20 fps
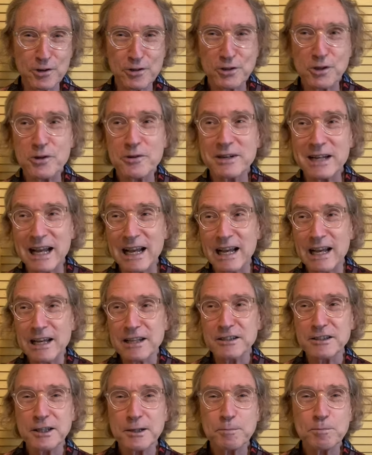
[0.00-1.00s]
Third,
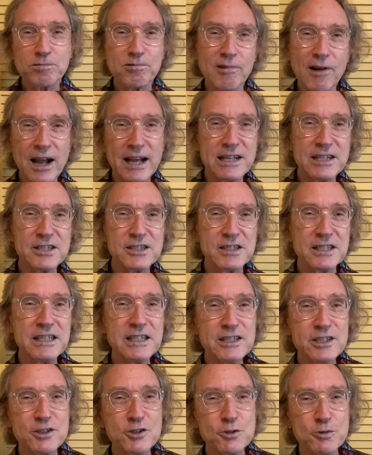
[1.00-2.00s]
the price
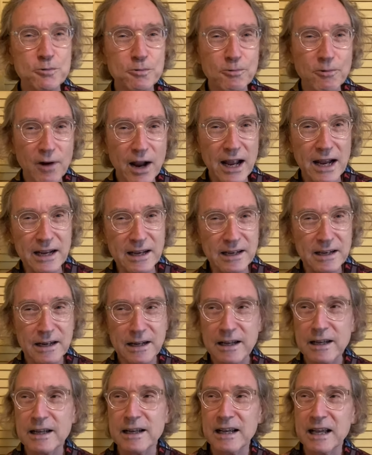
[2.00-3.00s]
is right.
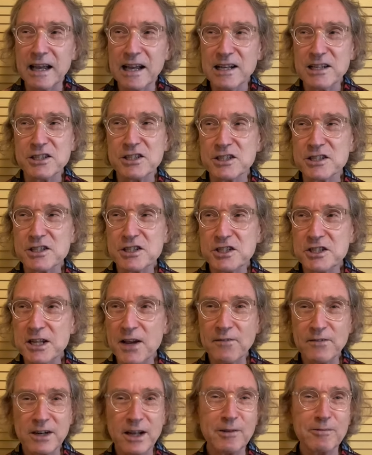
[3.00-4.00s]
It's
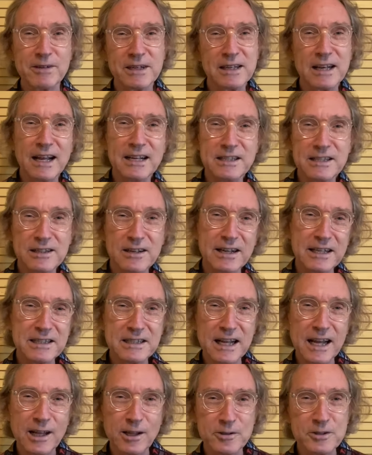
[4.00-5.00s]

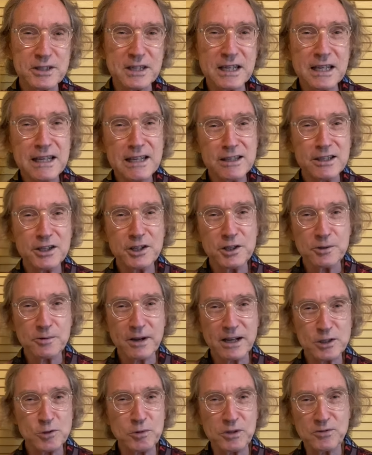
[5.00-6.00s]
$799 in the
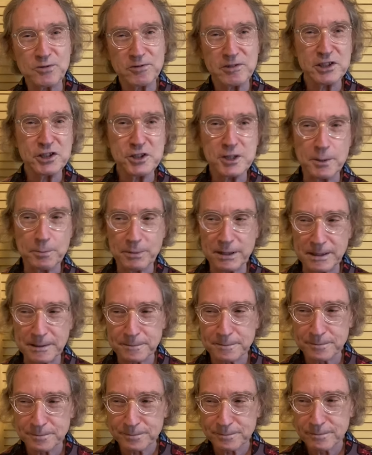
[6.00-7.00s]
US with free shipping.
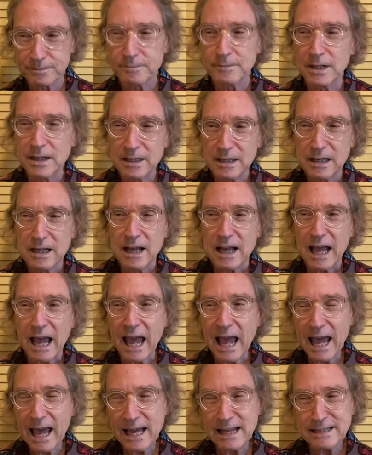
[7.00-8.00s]

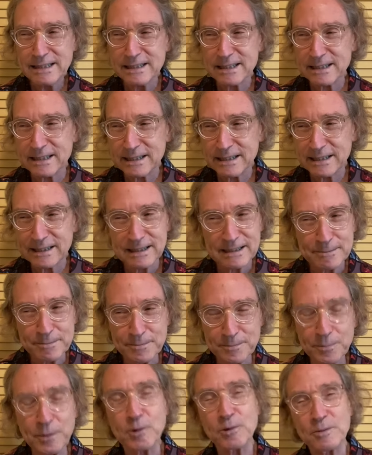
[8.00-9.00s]
And,
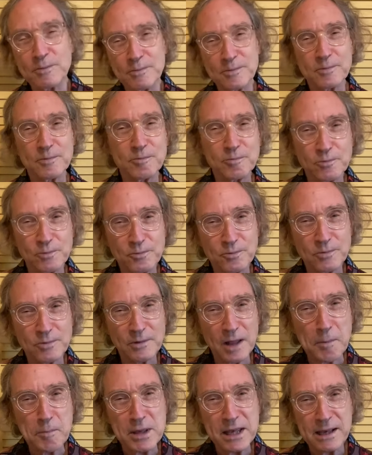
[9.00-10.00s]
but
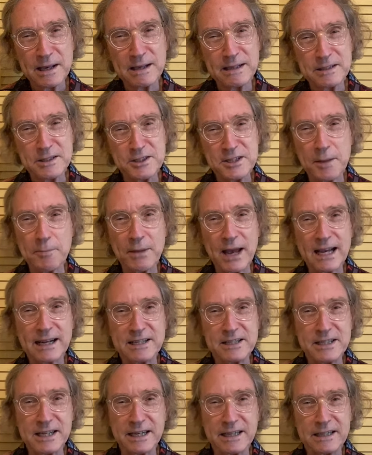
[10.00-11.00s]
let me step back a
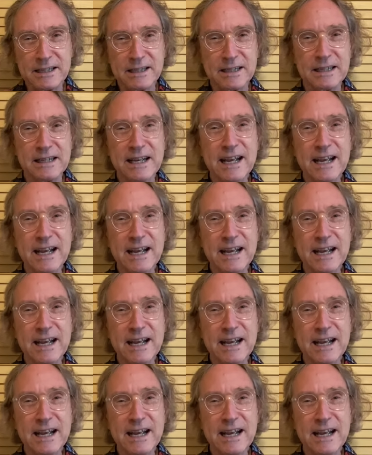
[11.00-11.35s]
second.